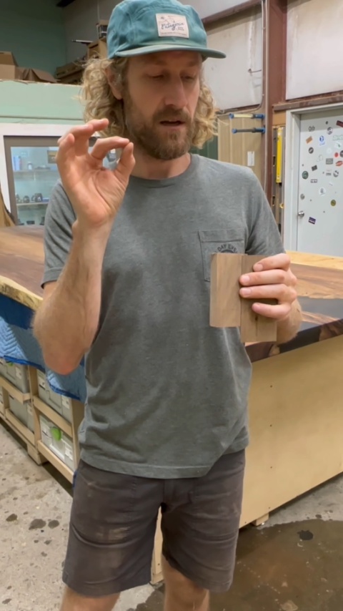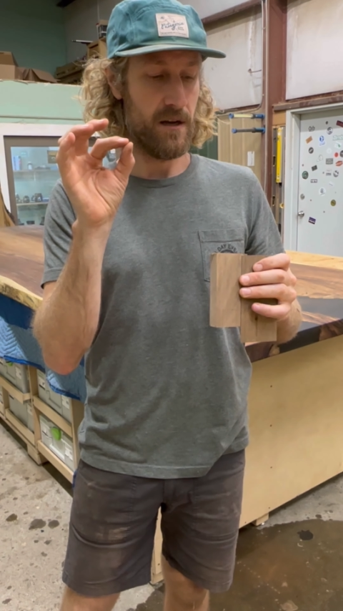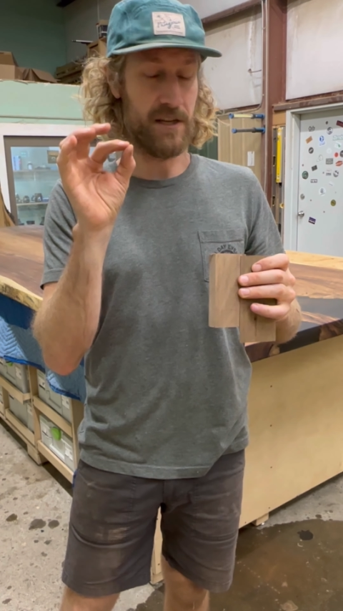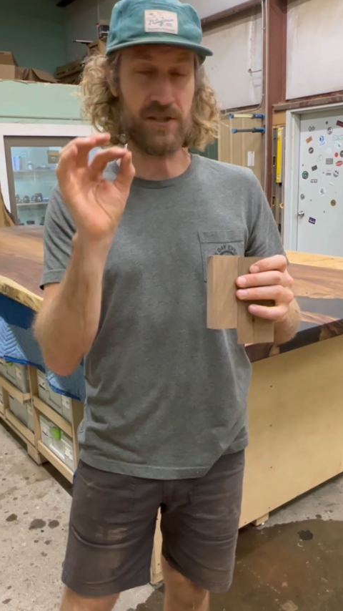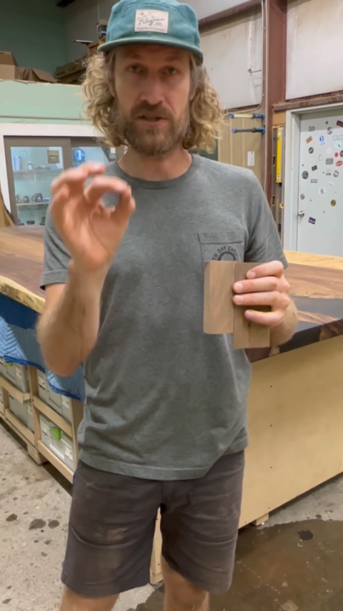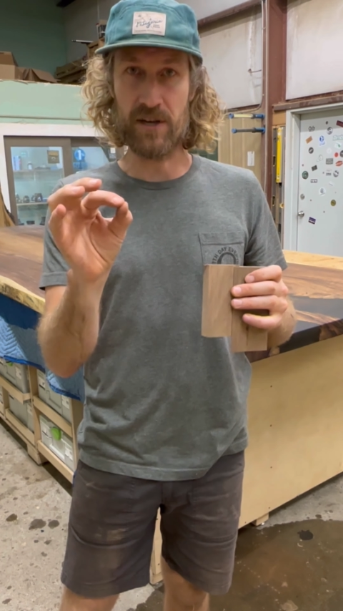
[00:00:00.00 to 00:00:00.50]

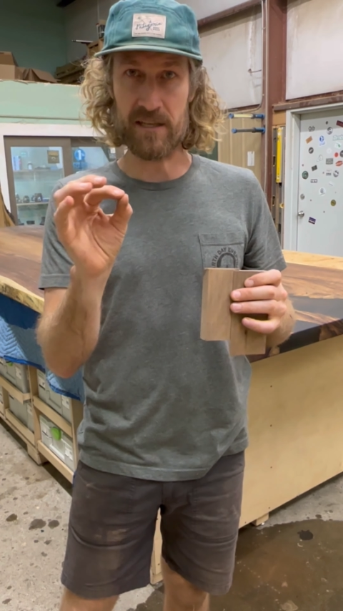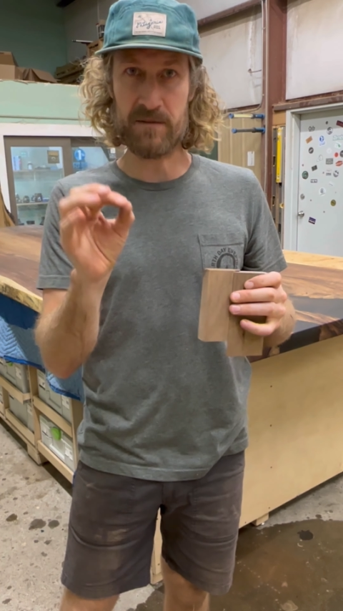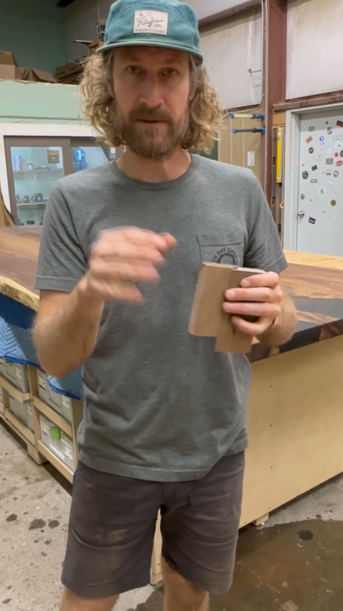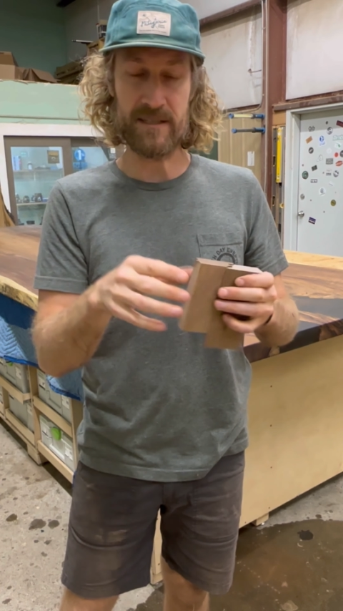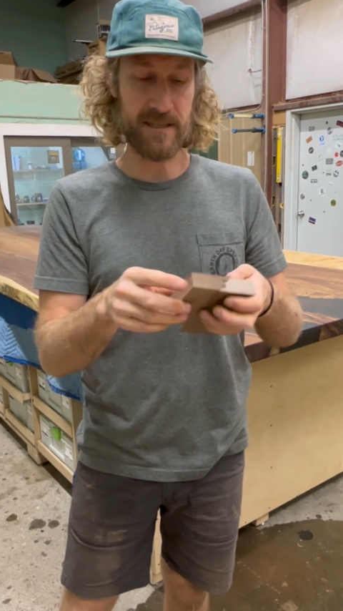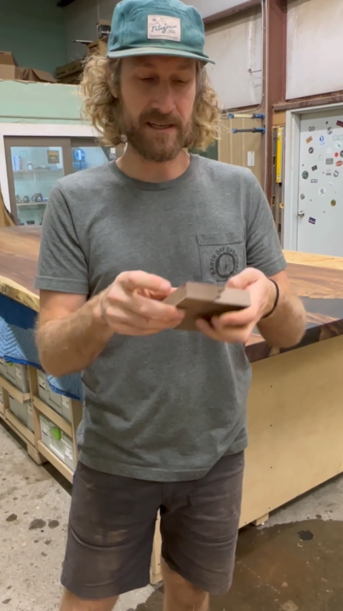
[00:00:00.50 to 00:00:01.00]

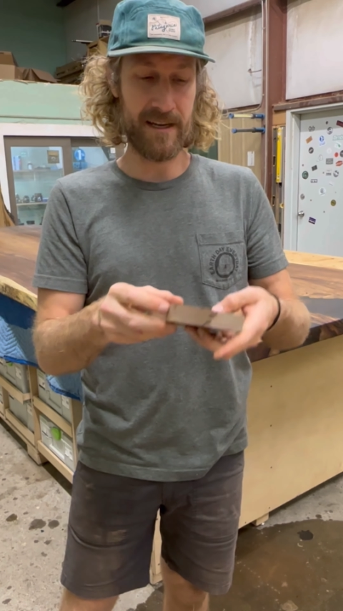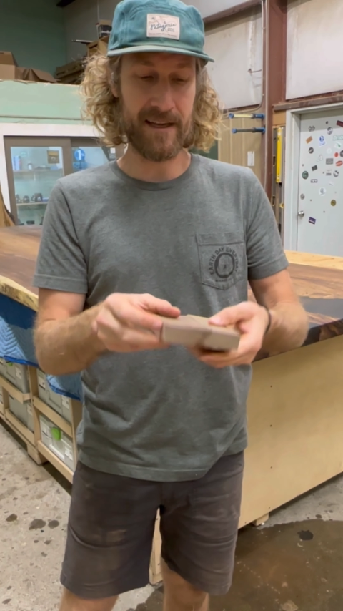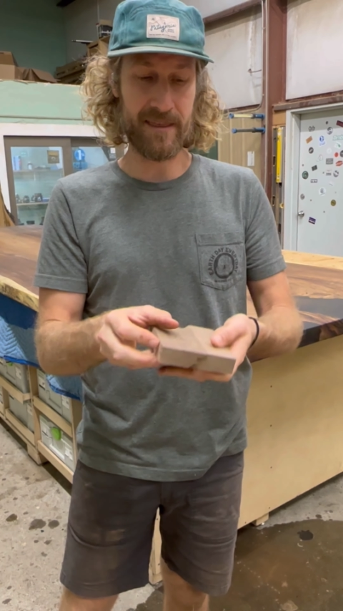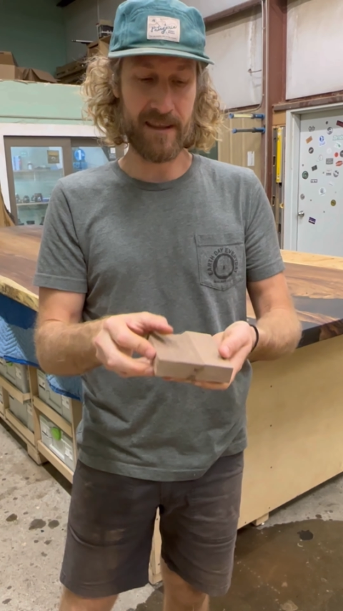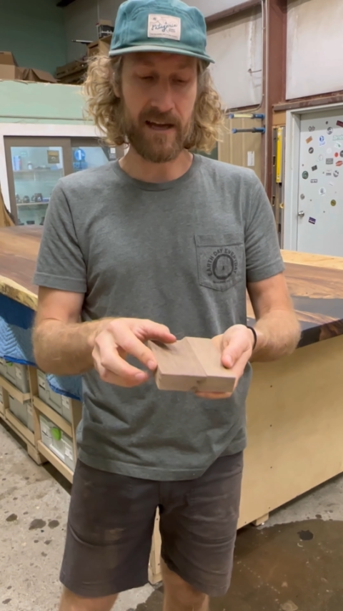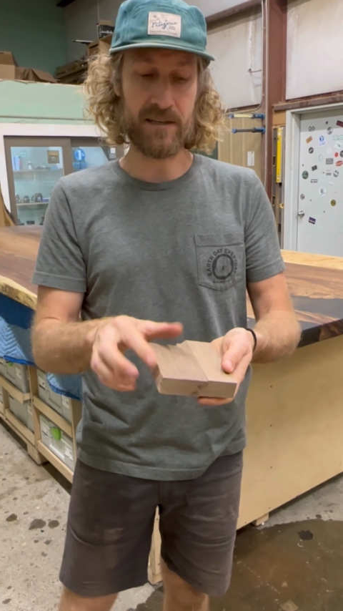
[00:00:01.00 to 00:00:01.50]
adjustments to
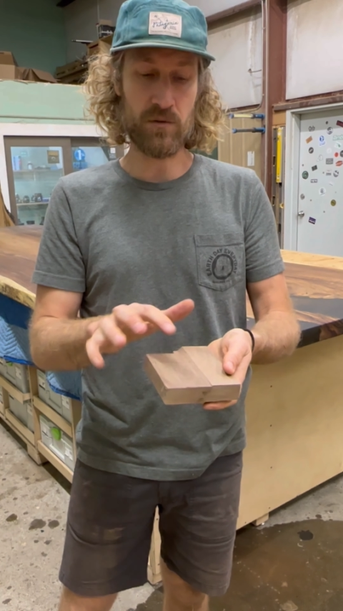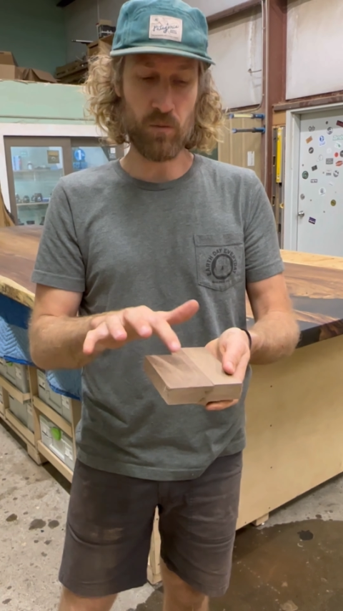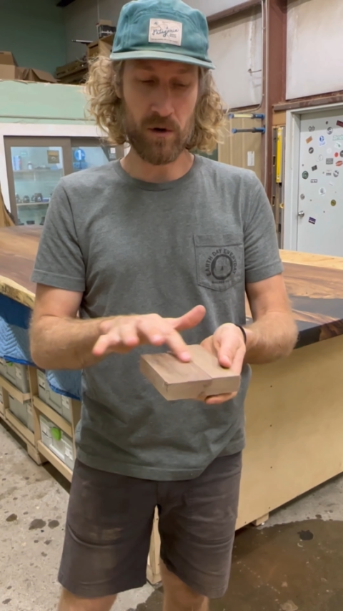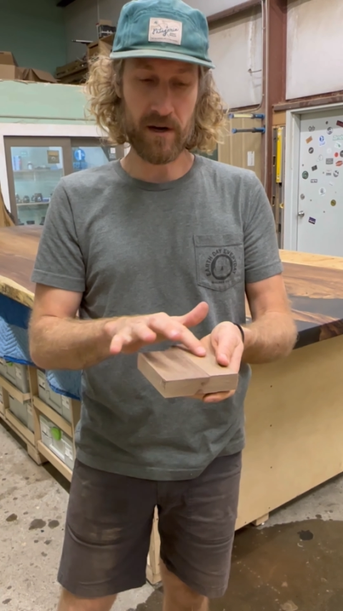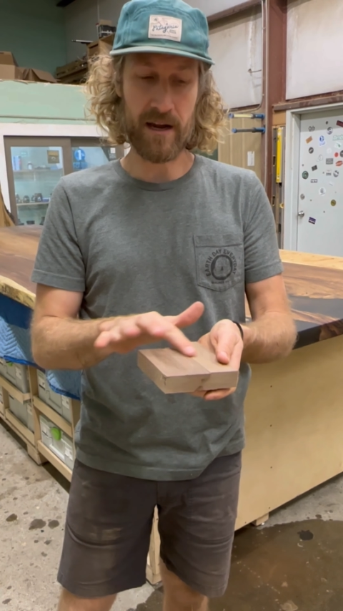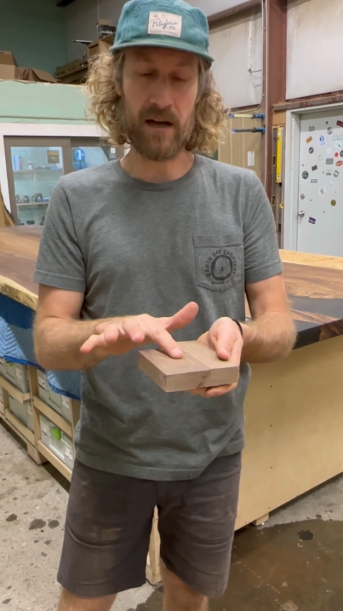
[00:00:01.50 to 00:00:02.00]
get that to
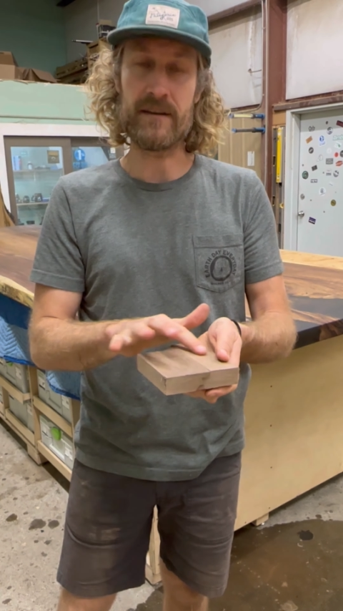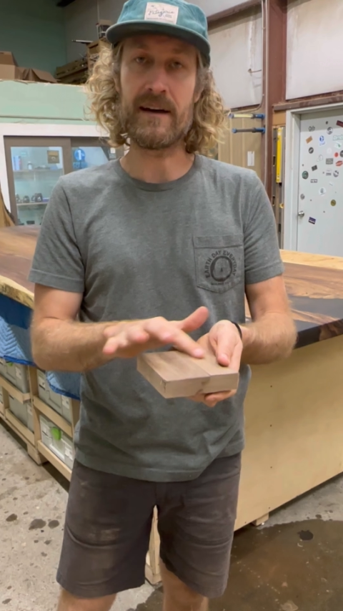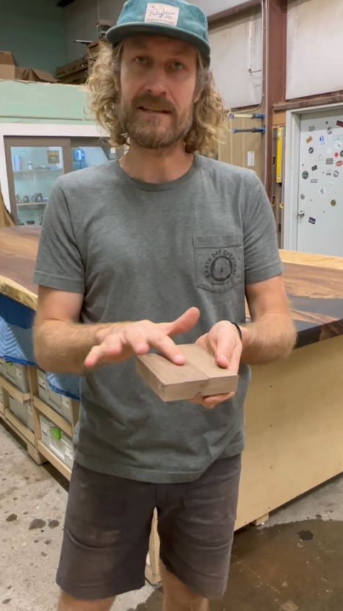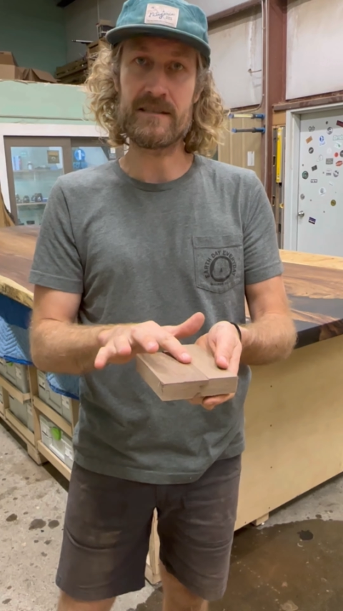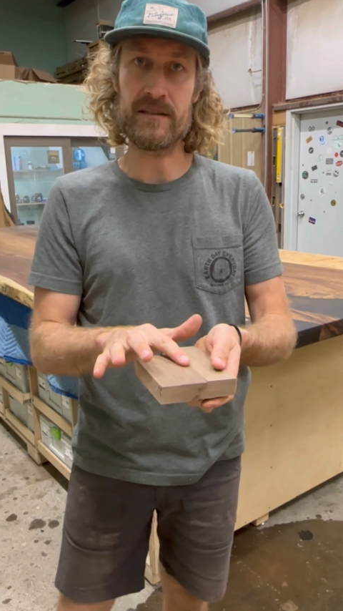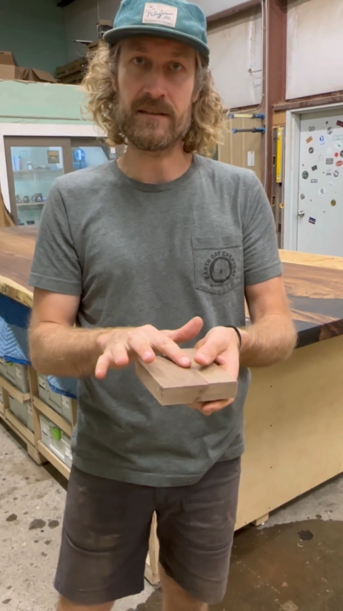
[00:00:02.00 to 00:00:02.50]
work out
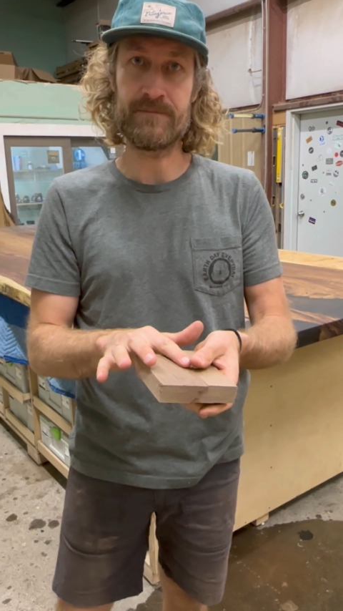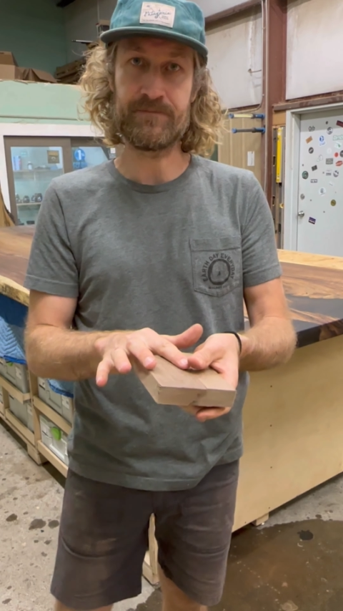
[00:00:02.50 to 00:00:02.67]
nicely.